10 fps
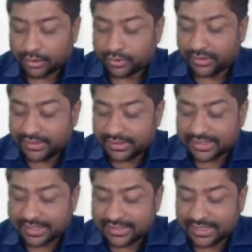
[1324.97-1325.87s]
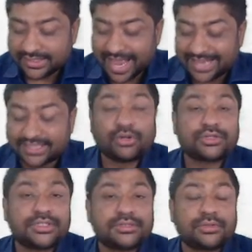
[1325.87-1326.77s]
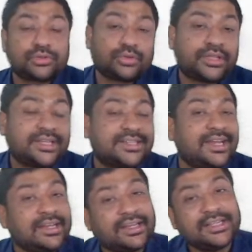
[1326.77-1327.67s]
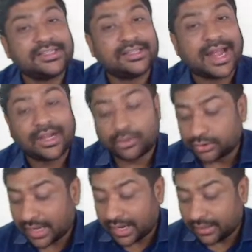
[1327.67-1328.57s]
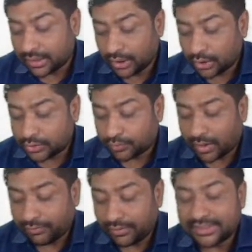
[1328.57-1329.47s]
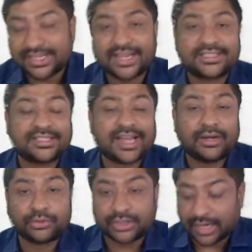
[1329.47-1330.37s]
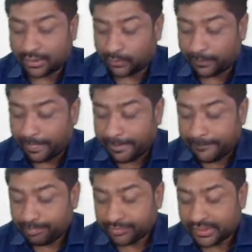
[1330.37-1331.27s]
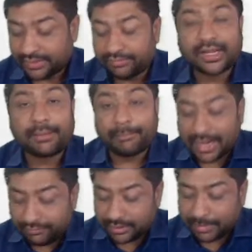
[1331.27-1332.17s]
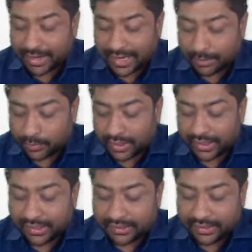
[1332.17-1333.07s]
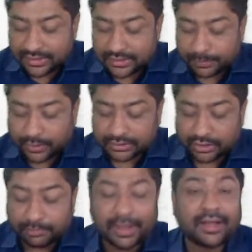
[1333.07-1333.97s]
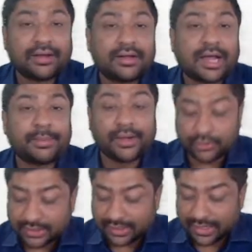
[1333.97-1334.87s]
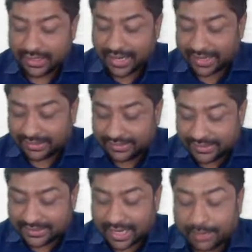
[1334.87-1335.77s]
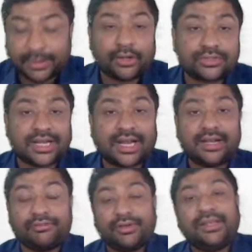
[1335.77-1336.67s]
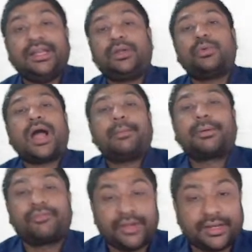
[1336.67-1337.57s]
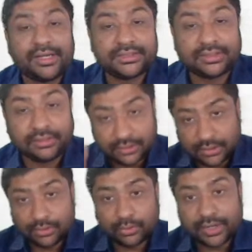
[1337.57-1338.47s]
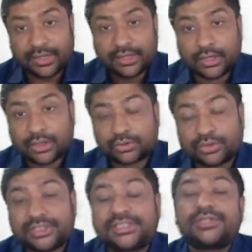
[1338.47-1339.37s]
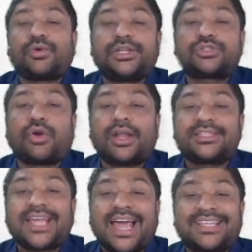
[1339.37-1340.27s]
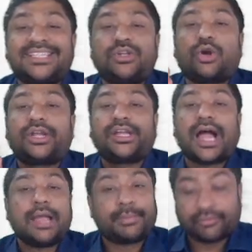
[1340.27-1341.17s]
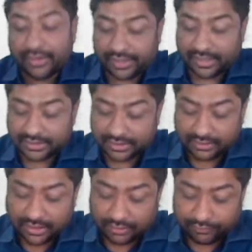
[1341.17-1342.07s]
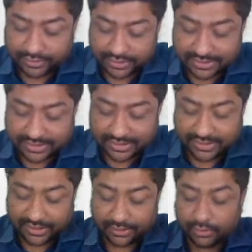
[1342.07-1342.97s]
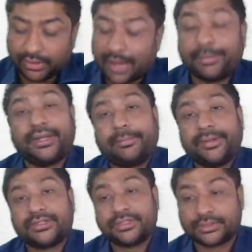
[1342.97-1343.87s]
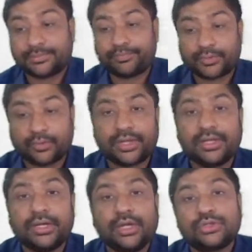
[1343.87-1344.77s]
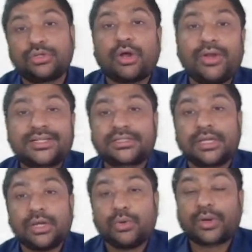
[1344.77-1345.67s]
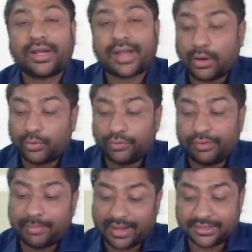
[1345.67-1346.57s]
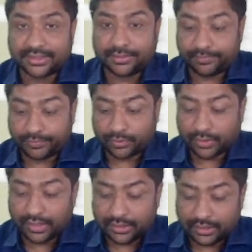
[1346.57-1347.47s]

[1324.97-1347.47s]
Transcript: So in this case, there is acidosis. So there is an increase in the hydrogen ion. So what will this excess hydrogen ion do? It will combine with bicarbonate and increase the production of carbon dioxide. And this carbon dioxide will lead to hyperventilation. Okay. So this is what is called as acidotic hyperventilation, which is seen in your diabetic patients. Okay. So now let's look at how do we manage it. Okay.